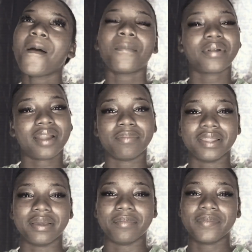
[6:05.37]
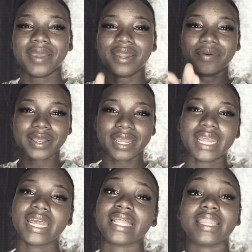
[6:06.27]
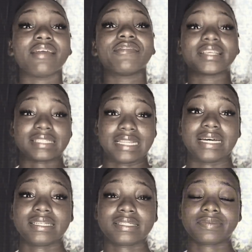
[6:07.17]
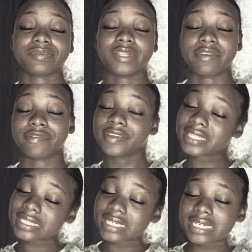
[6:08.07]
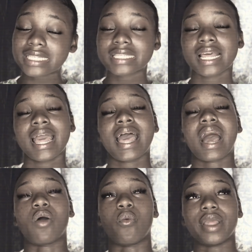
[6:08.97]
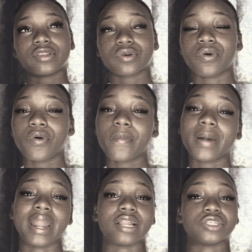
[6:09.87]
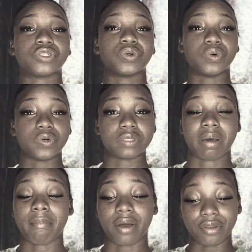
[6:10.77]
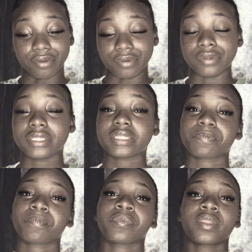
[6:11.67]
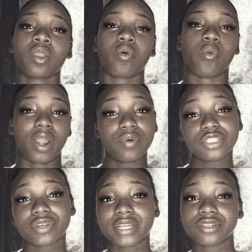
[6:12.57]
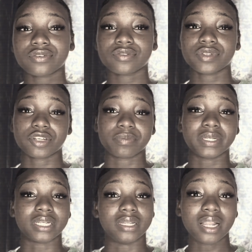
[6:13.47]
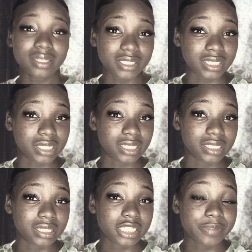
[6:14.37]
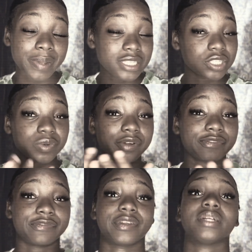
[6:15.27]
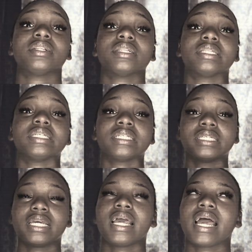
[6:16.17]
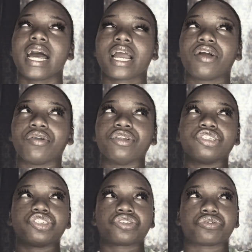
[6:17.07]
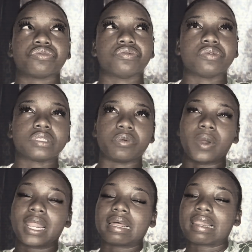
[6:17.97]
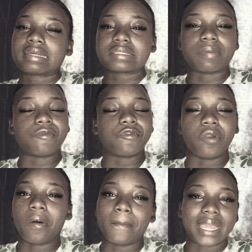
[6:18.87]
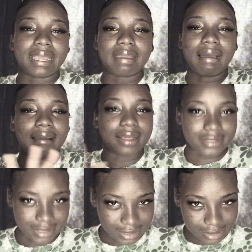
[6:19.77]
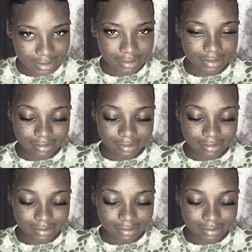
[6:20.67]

Problem. Anyway, they fixed that. They fixed it. I went home and I chose my modules. When I was trying to choose research methodology, spaces were filled. I couldn't choose. The whole of the class them full up, me can't get in.